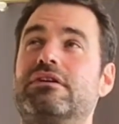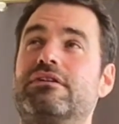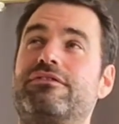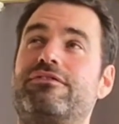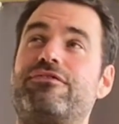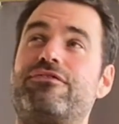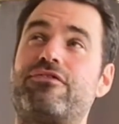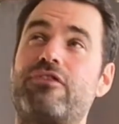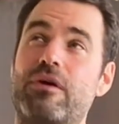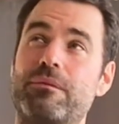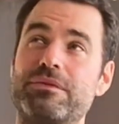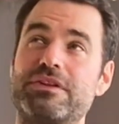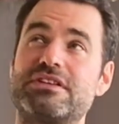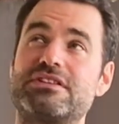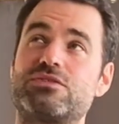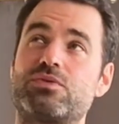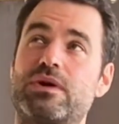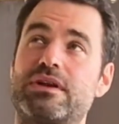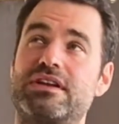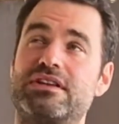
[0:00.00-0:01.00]
from the
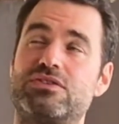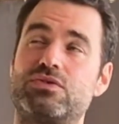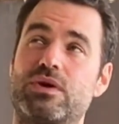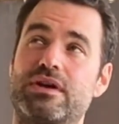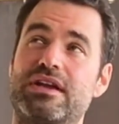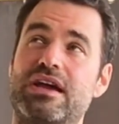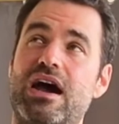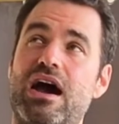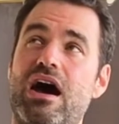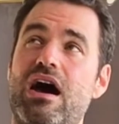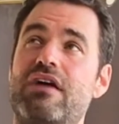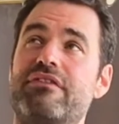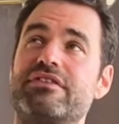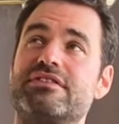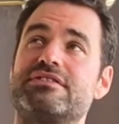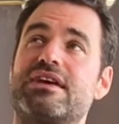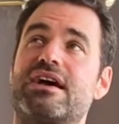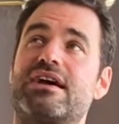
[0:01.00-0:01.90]
2020 harvest,